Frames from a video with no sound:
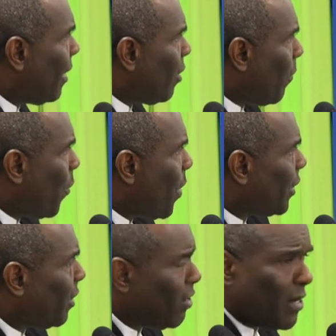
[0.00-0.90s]

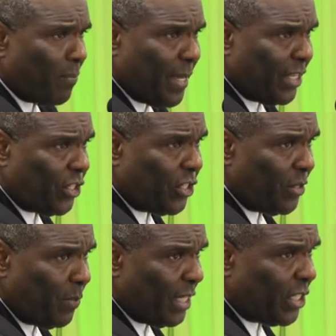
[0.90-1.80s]
operation on the
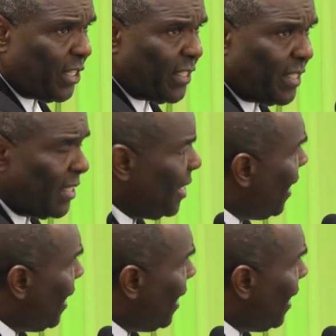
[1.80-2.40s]
beaches.